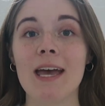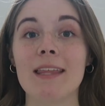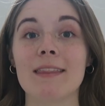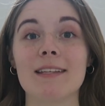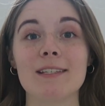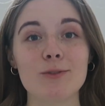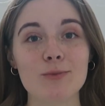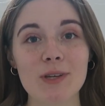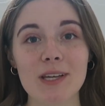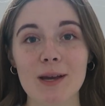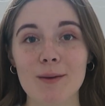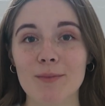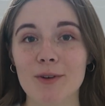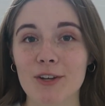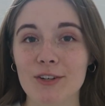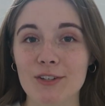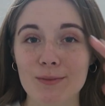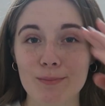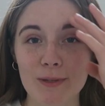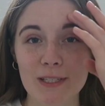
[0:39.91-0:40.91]
This week I'm
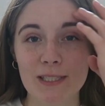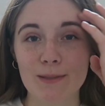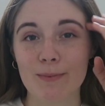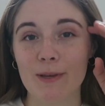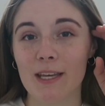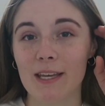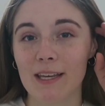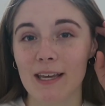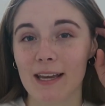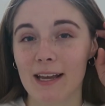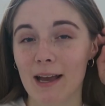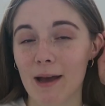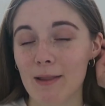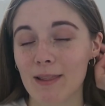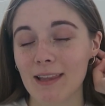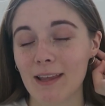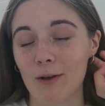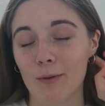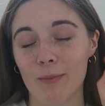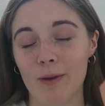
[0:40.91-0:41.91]
going to be speaking a
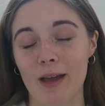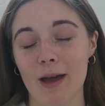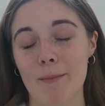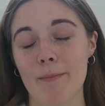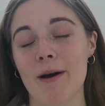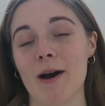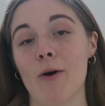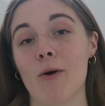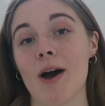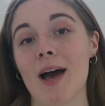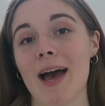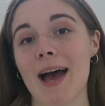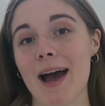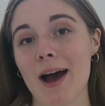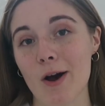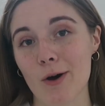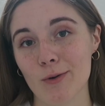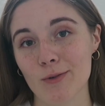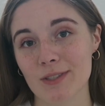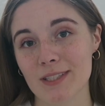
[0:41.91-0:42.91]
little bit about
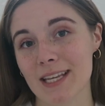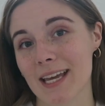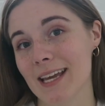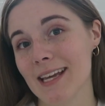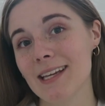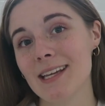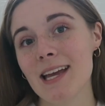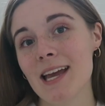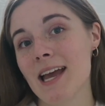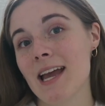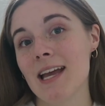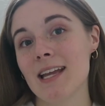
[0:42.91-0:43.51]
housing.